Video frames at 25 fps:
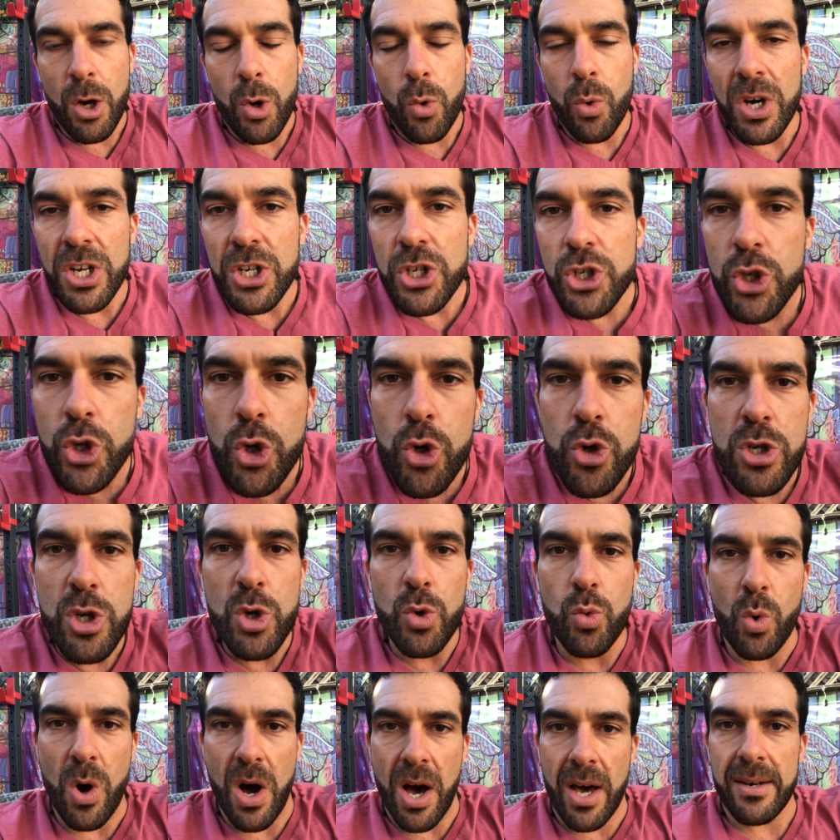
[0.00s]
what do
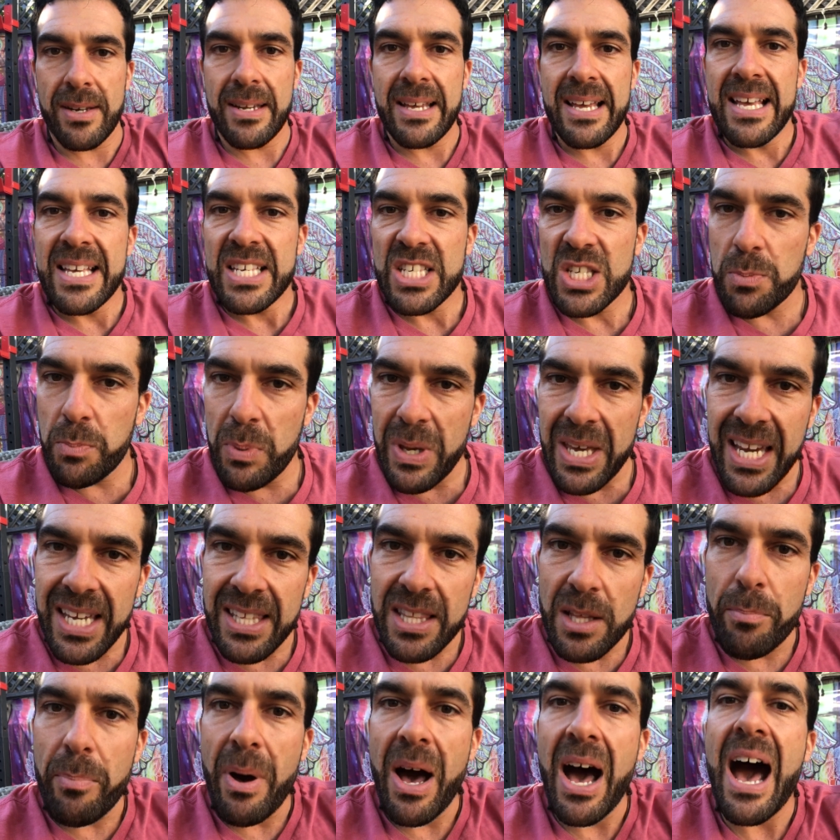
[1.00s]
you want? Speak
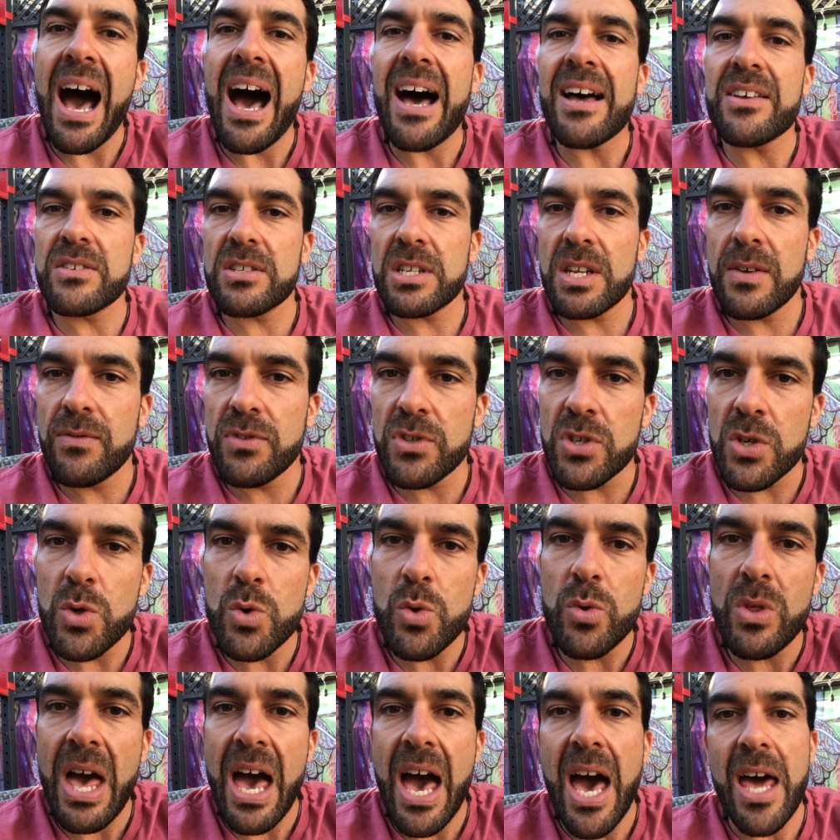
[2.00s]
in the positive
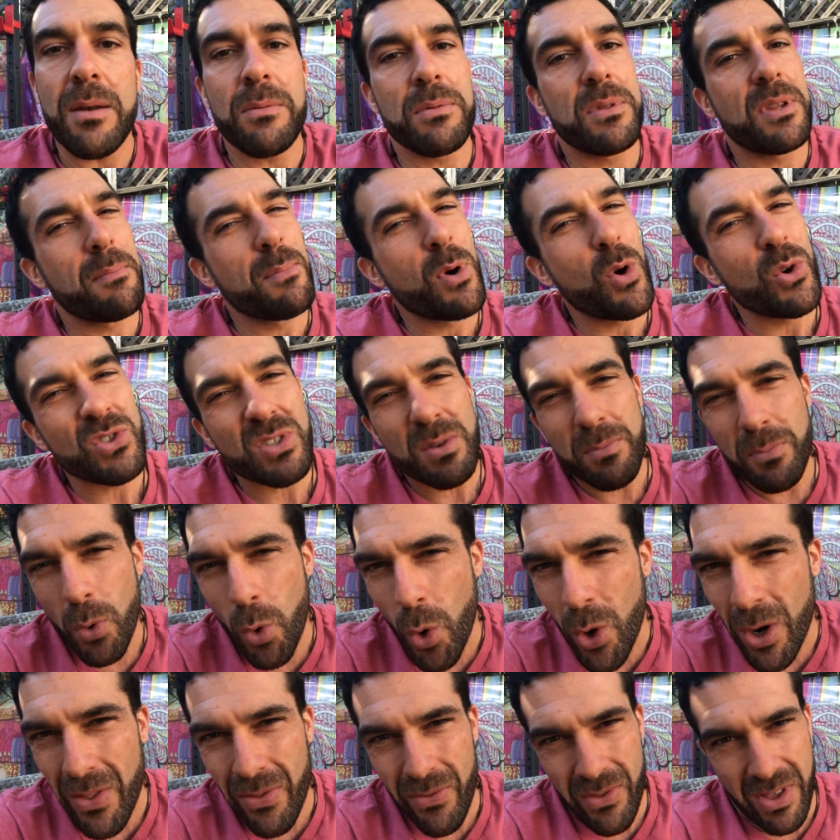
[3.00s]
to that. The most
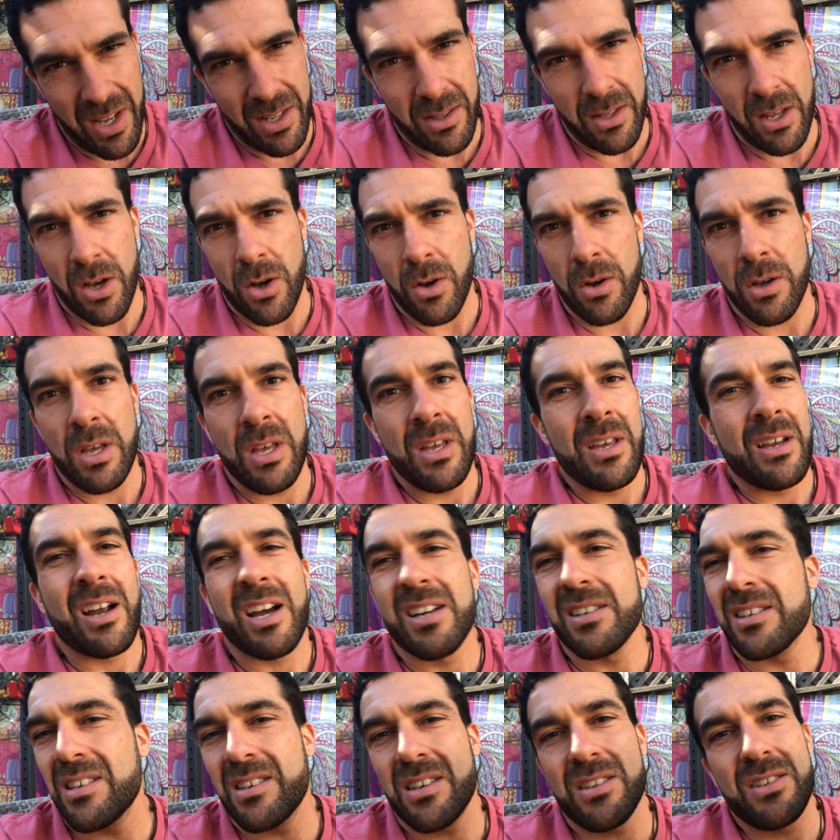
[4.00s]
important thing though,
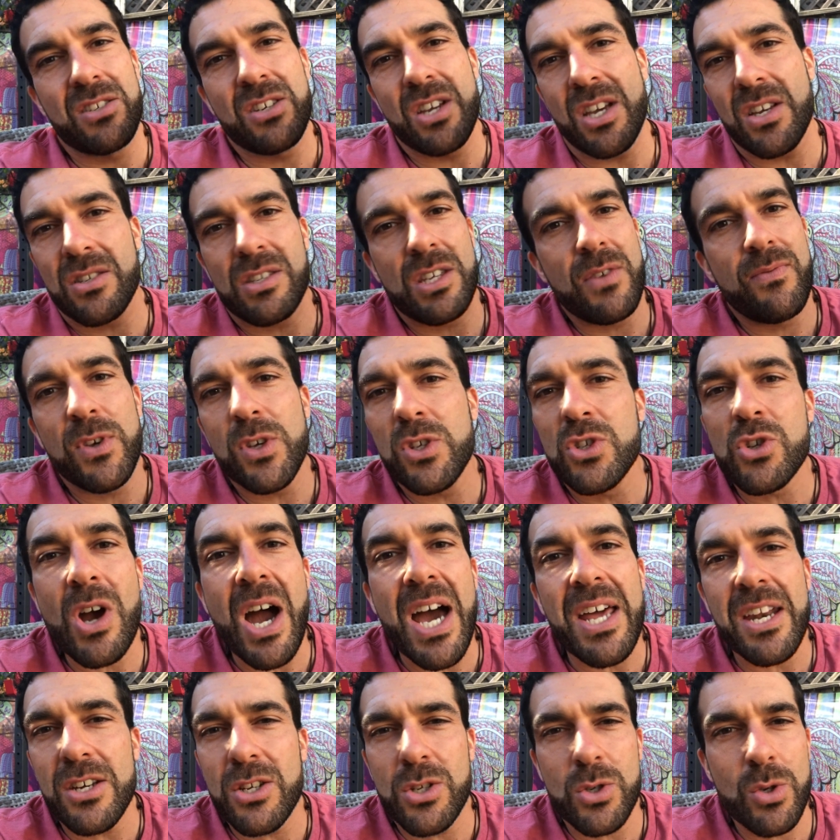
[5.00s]
because this is just, if you
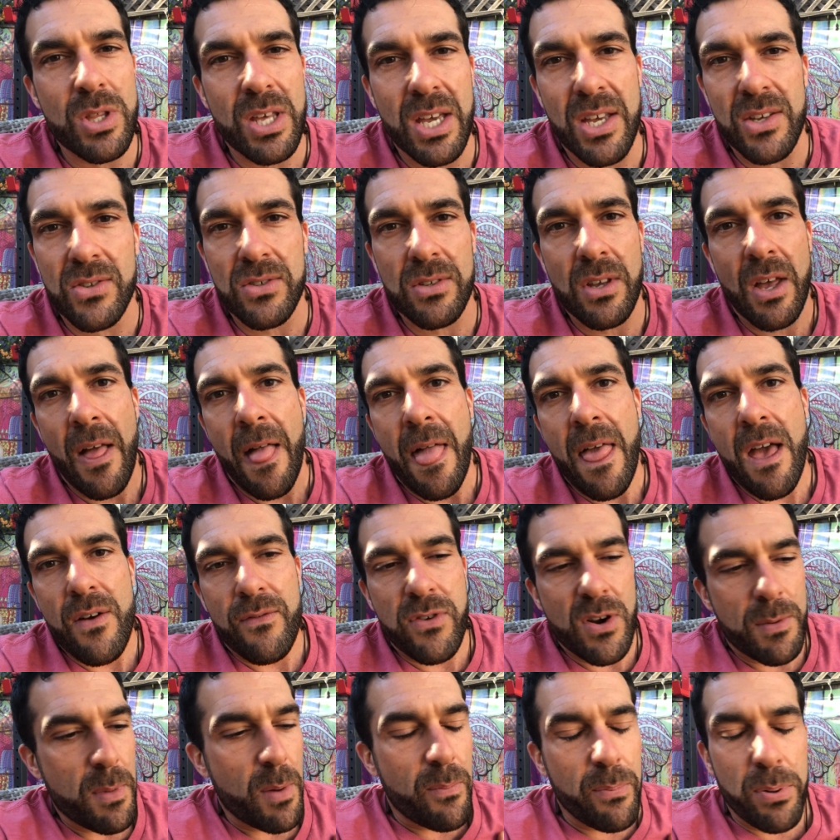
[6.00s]
try to do this
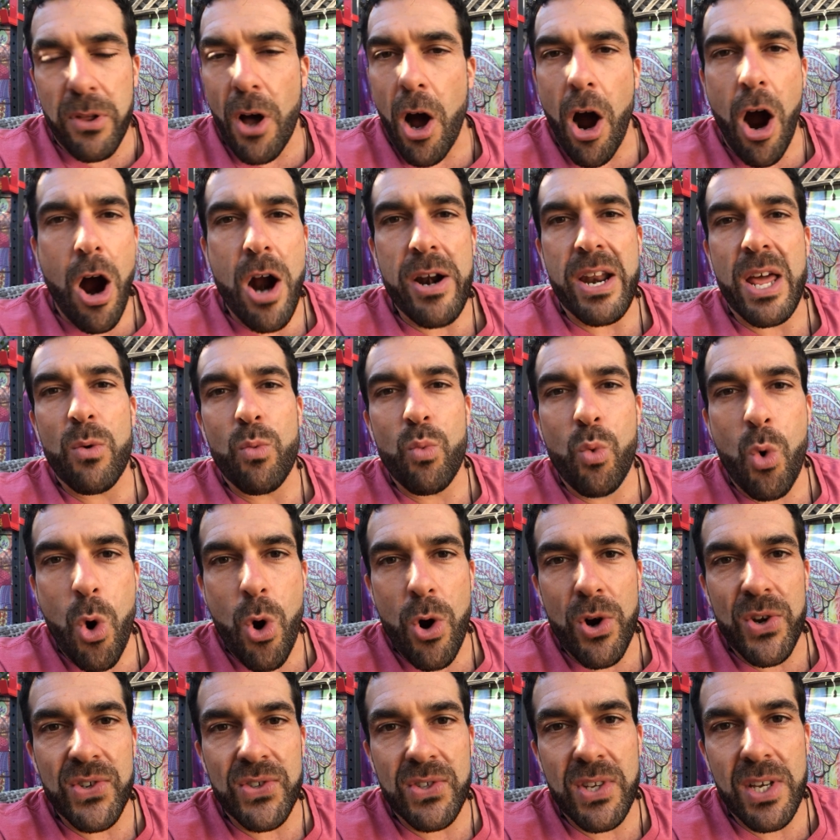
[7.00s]
from a heart at
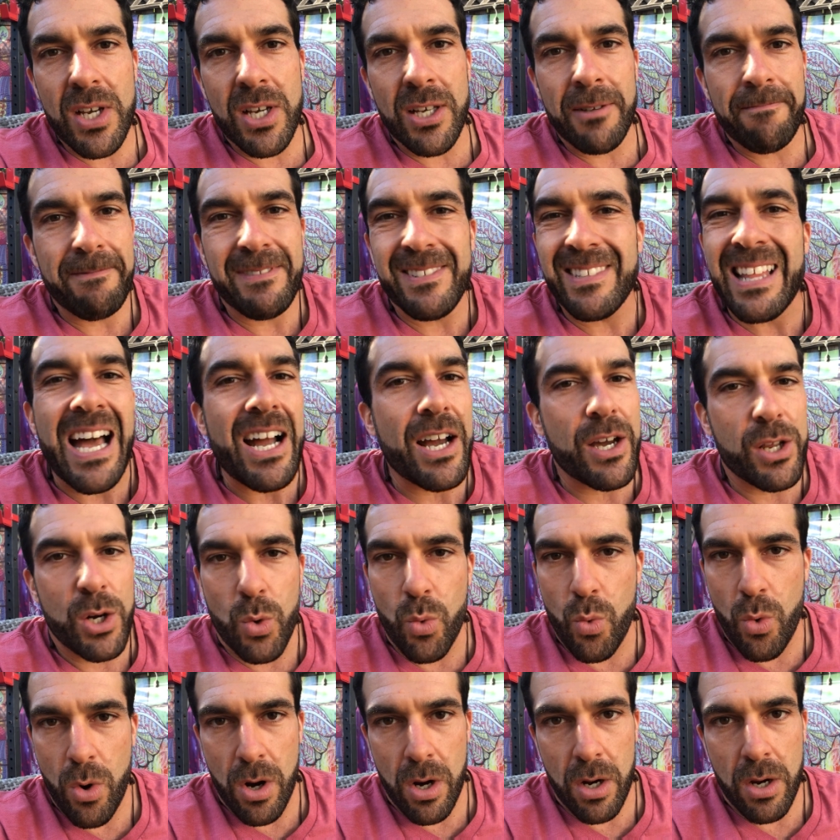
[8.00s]
war still, it's not gonna
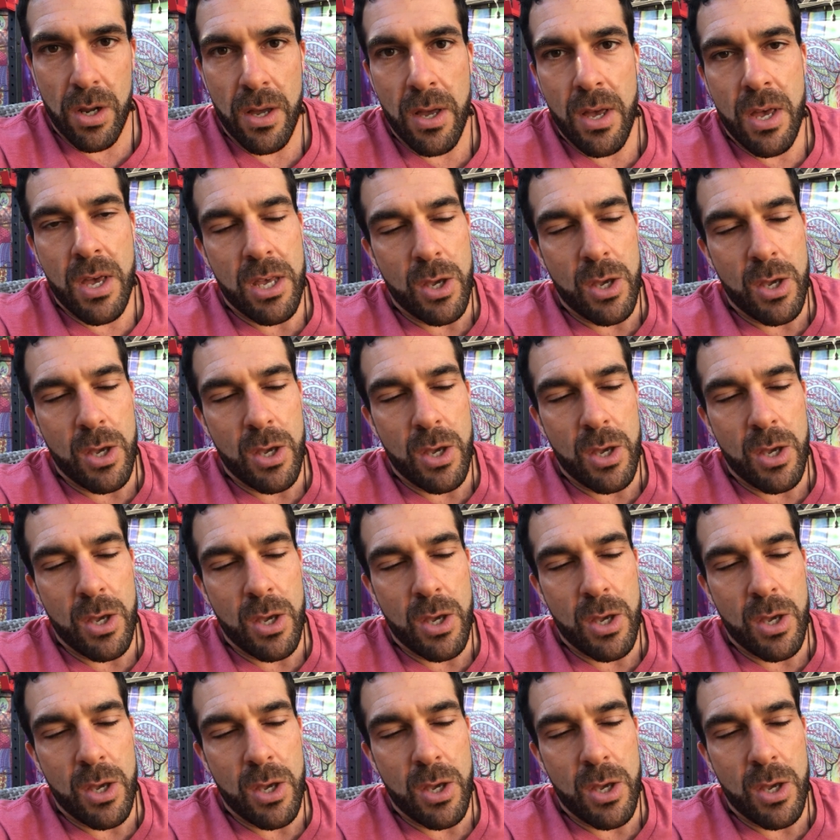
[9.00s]
work.